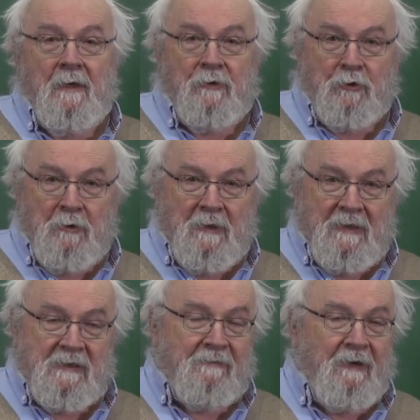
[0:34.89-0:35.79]
through
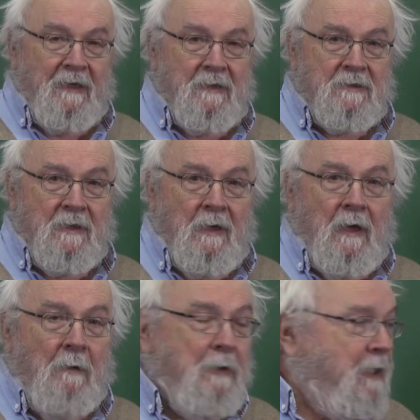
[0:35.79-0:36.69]
these spheres,
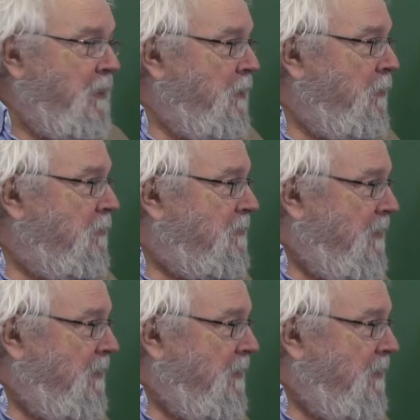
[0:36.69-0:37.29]
and we're going to use